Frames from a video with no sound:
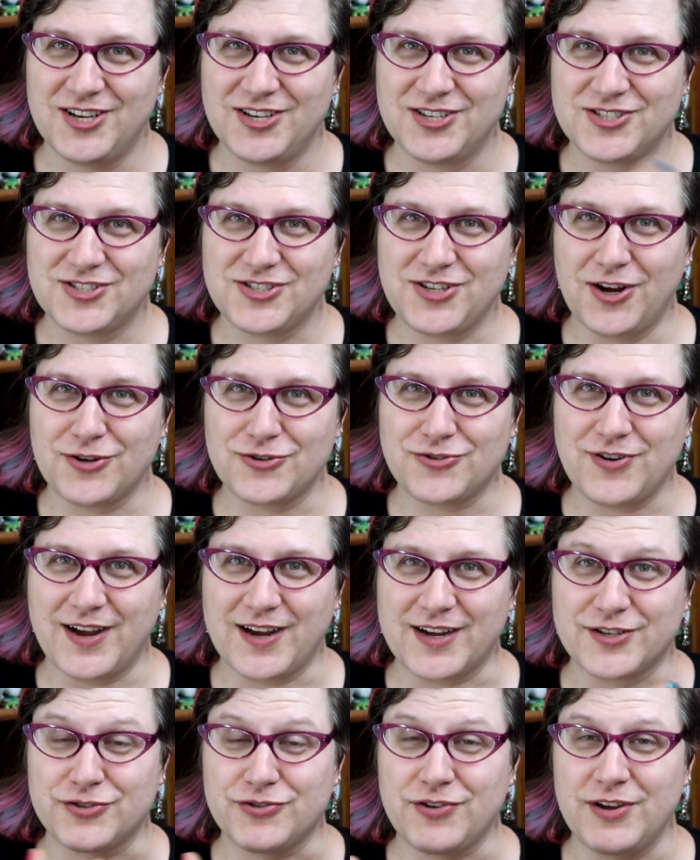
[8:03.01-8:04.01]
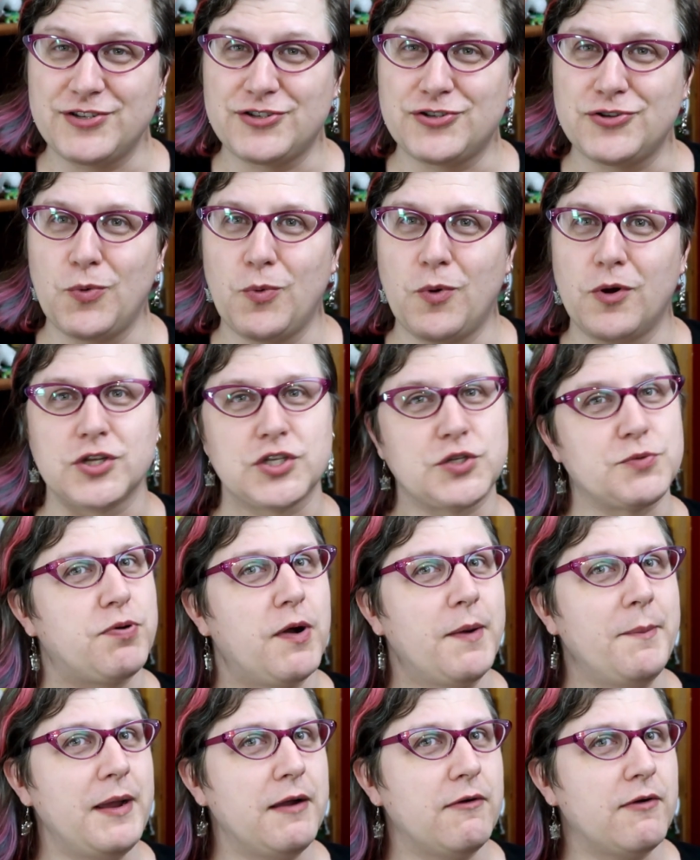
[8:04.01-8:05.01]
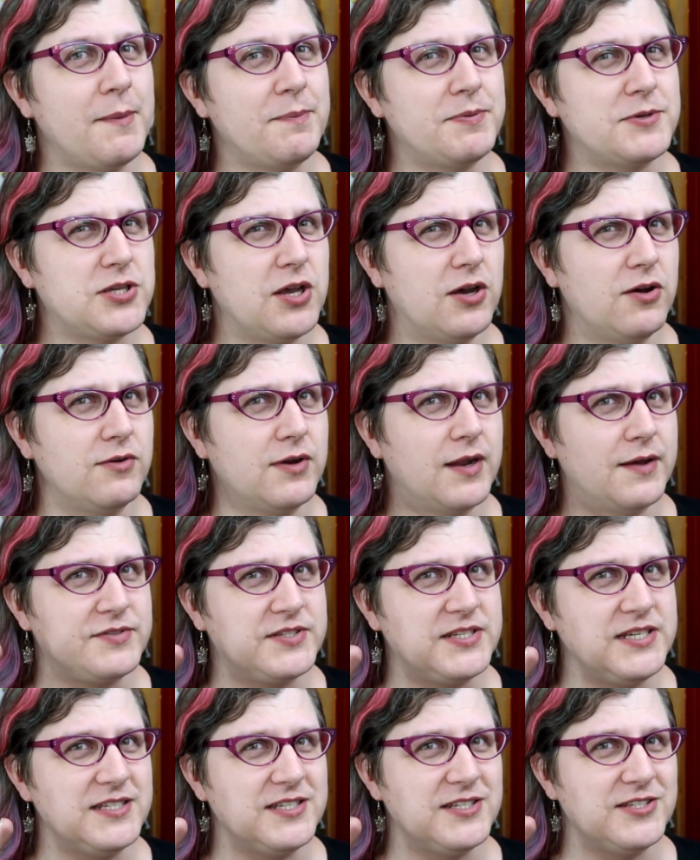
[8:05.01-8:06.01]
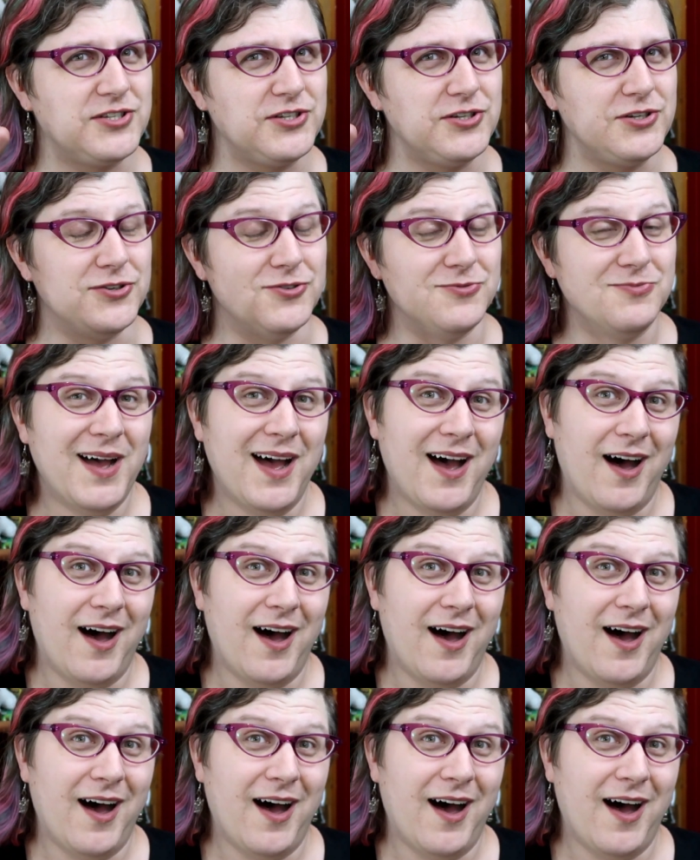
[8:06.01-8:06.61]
Star Trek Strange New Worlds, premiere episode of season two.